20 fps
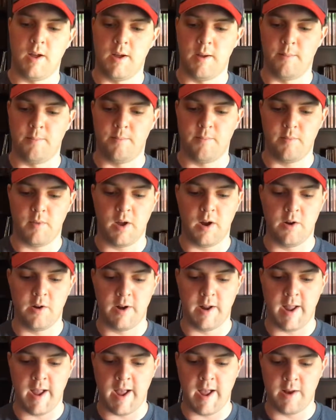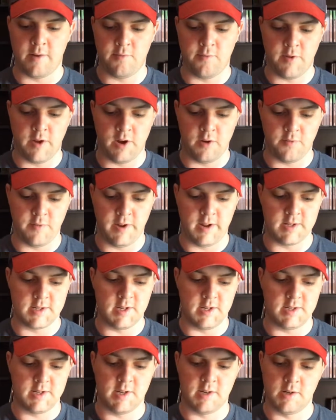I already had Final
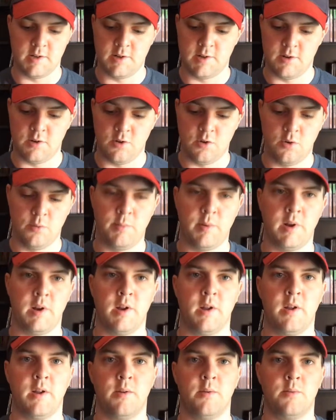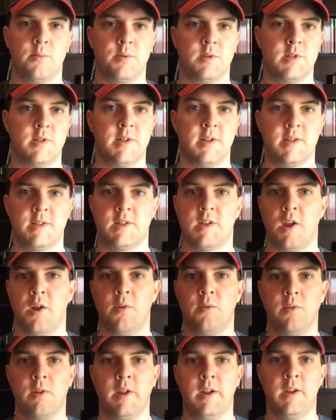Fantasy X-2, but it was disc
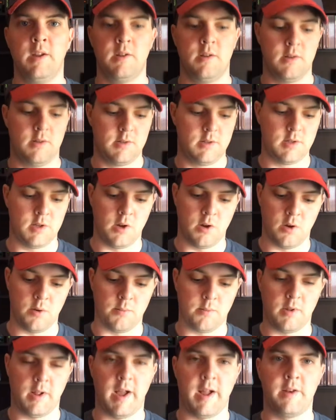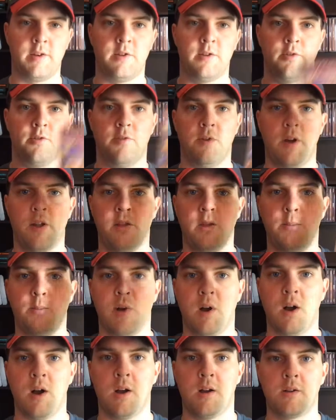only, so I'm glad to find the
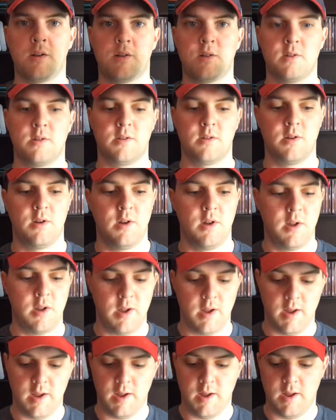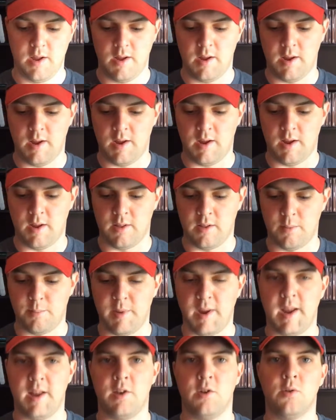box and the
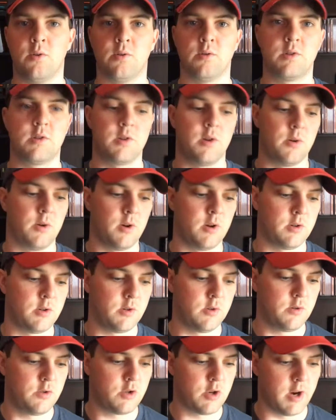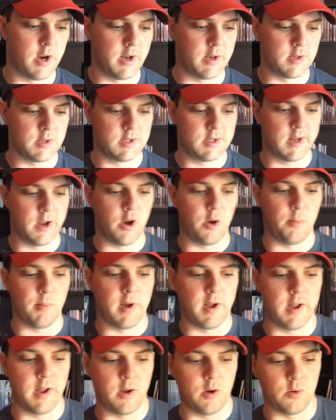manual. So I'll try and sell
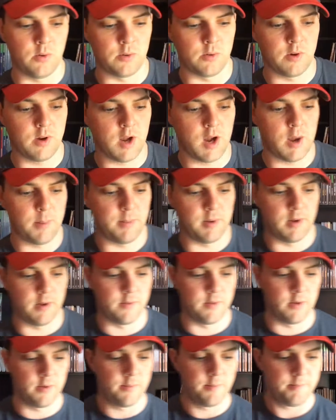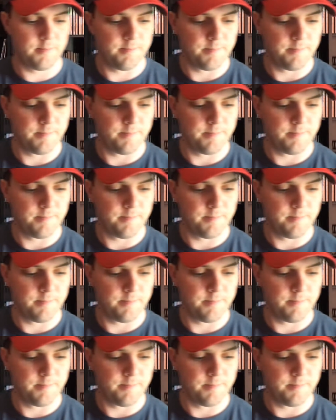my old copy of it.